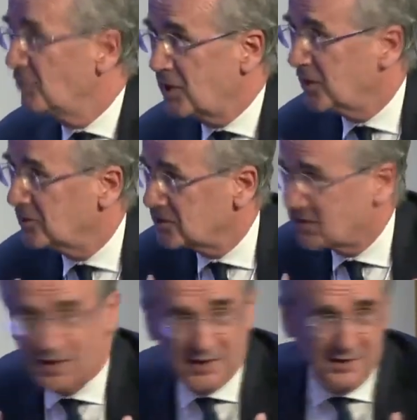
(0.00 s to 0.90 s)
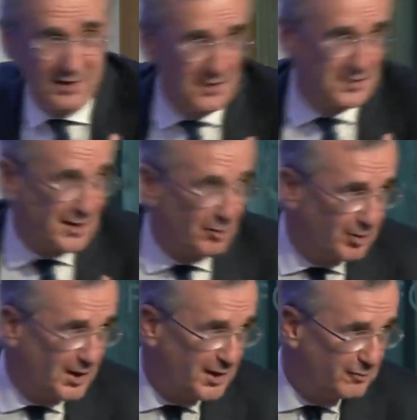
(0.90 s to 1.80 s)
We cannot say the
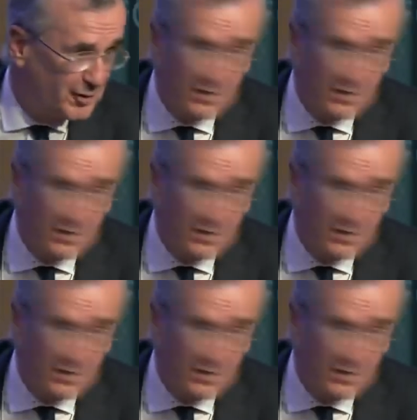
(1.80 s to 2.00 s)
only